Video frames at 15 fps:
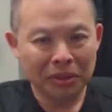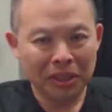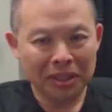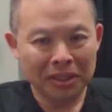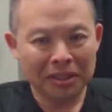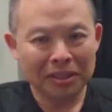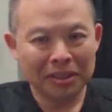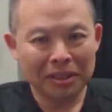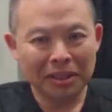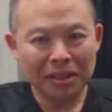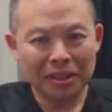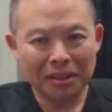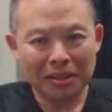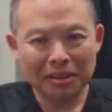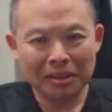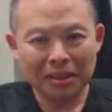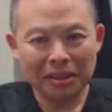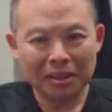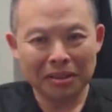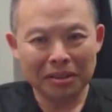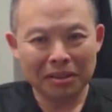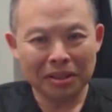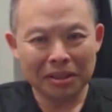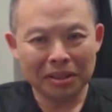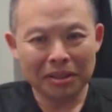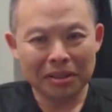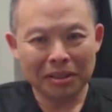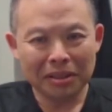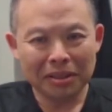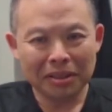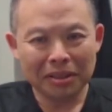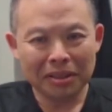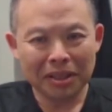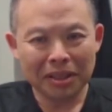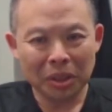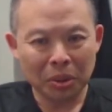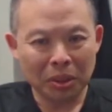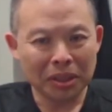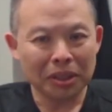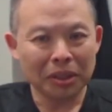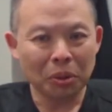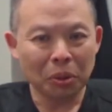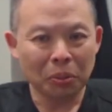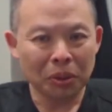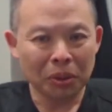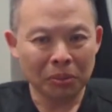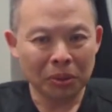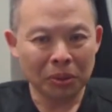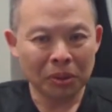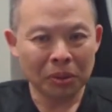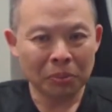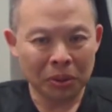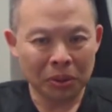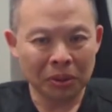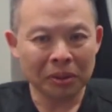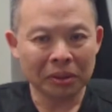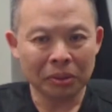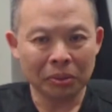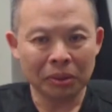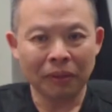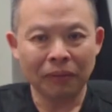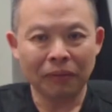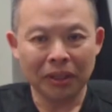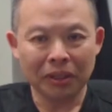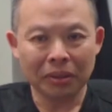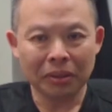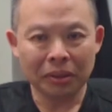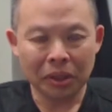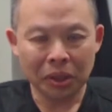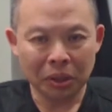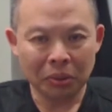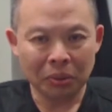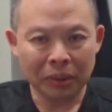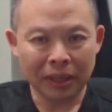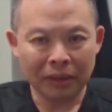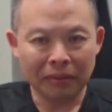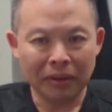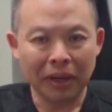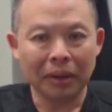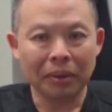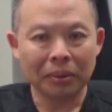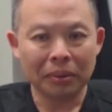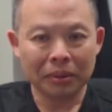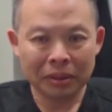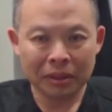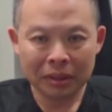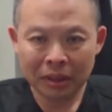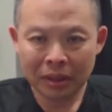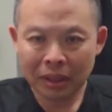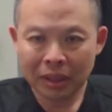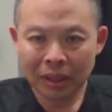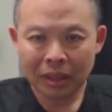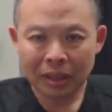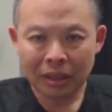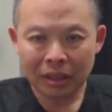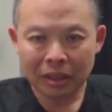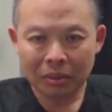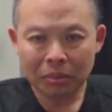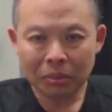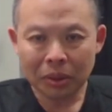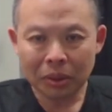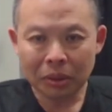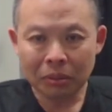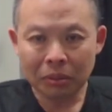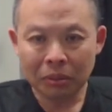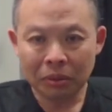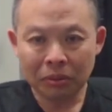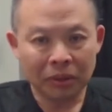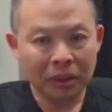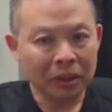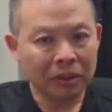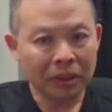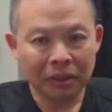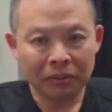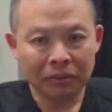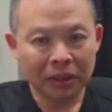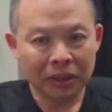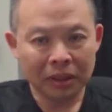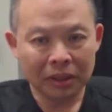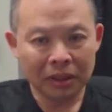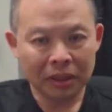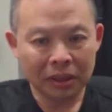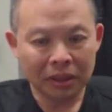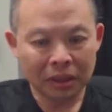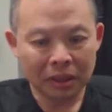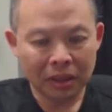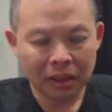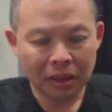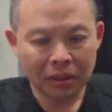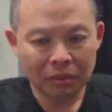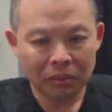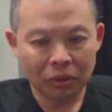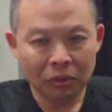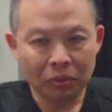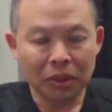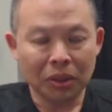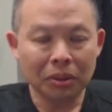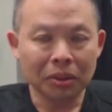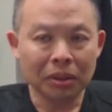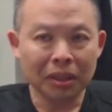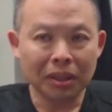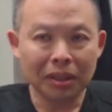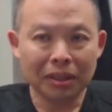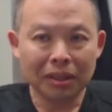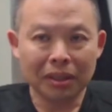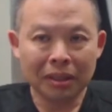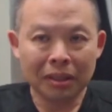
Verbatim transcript: advance in in uh, addressing opiate abuse, particularly with the fentanyl issue we have now. Hmm. Um, so we're very gratified to see it. Um, we've been using